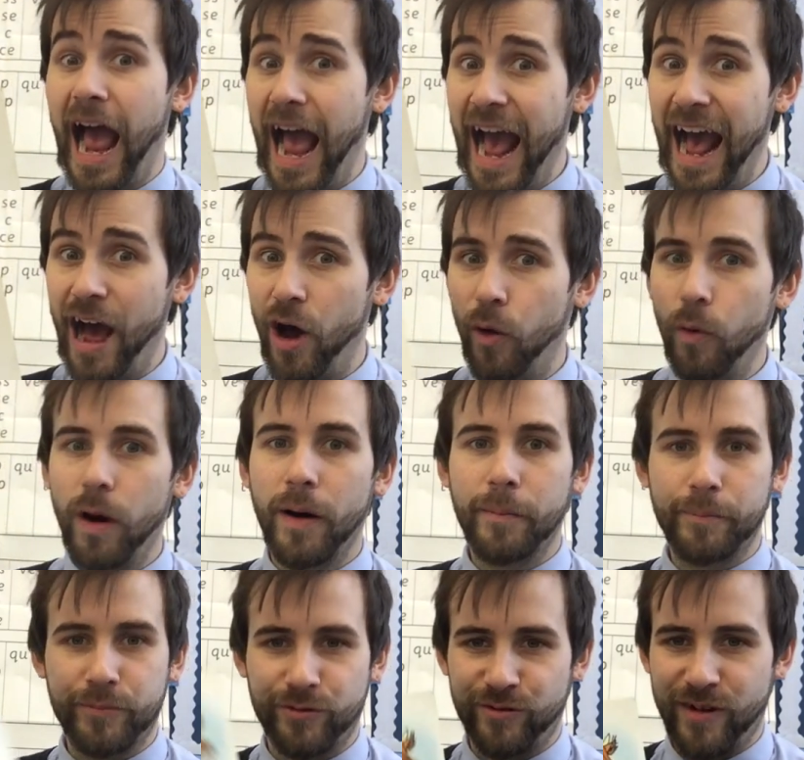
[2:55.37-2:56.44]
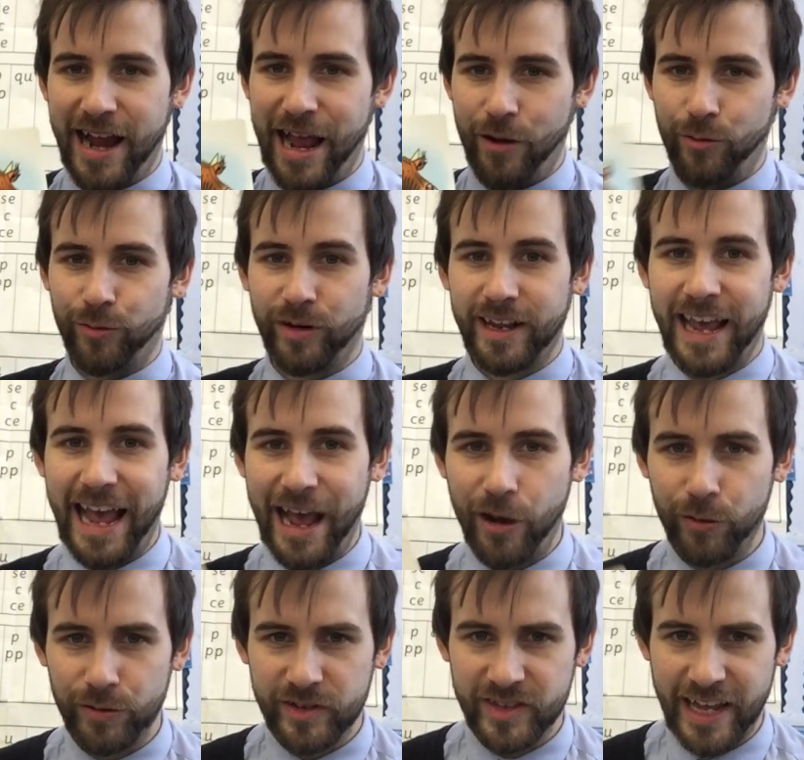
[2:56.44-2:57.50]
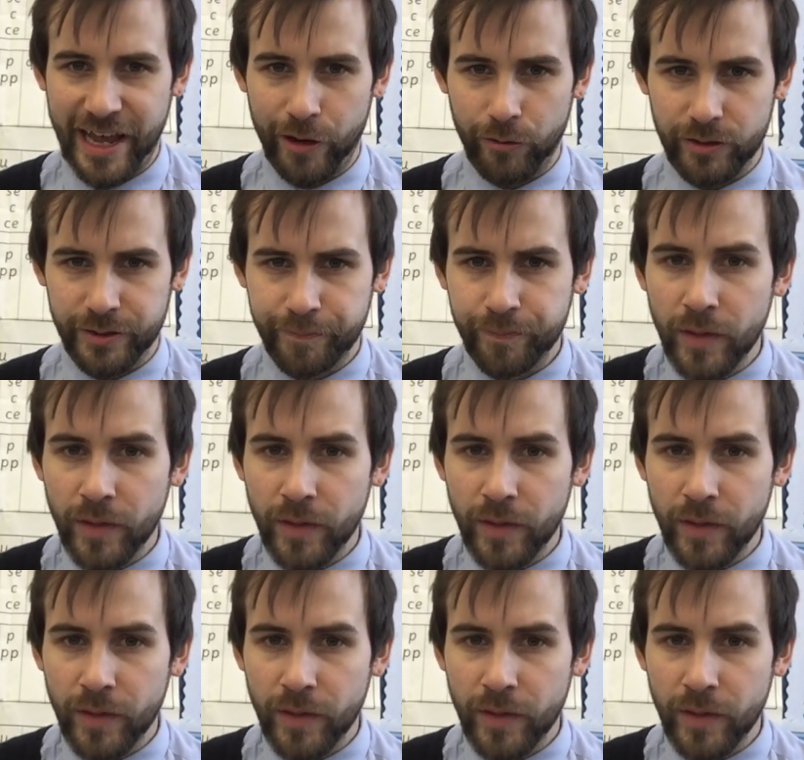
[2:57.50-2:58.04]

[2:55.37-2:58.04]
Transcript: ow, brown cow sound.